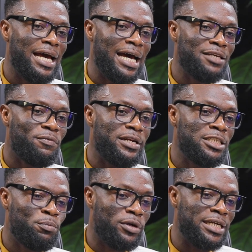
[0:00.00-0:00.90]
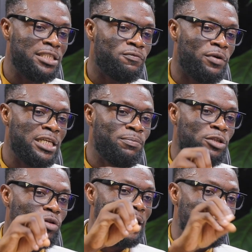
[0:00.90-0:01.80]
as for this project, it's for this
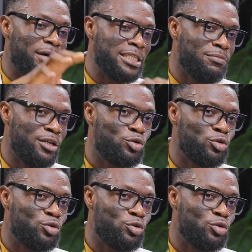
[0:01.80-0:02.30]
particular department.